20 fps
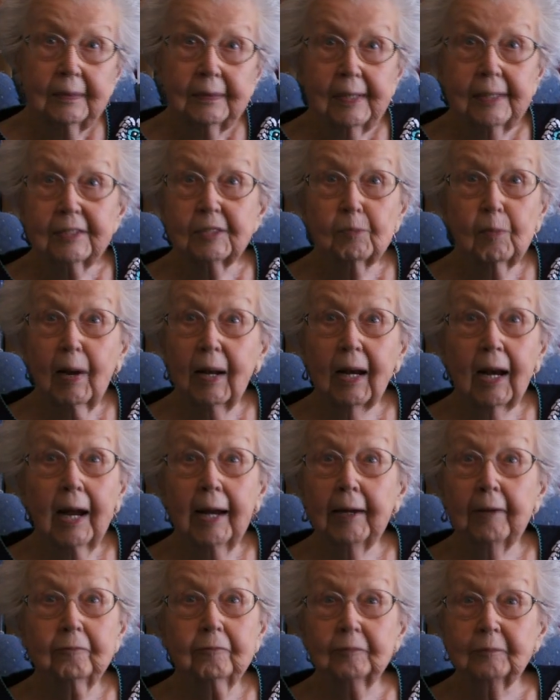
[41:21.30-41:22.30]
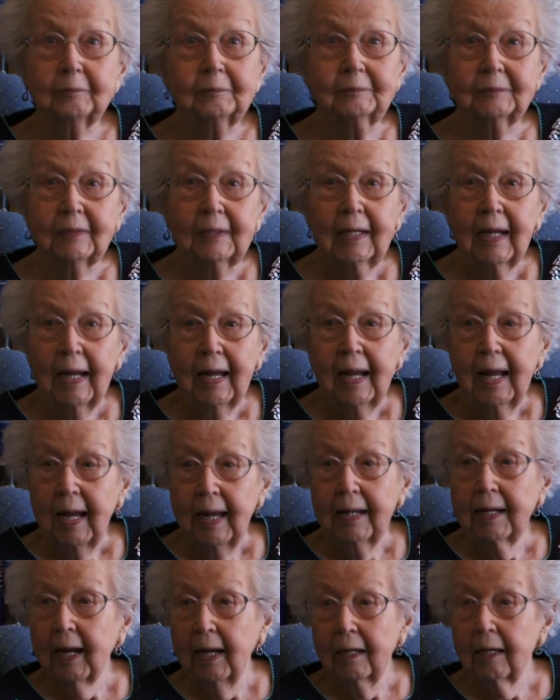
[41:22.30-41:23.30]
that's my life.
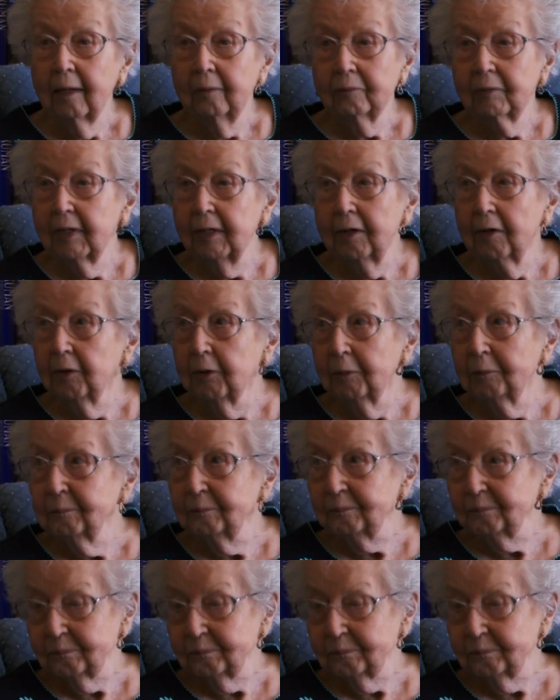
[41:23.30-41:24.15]
And I love it here.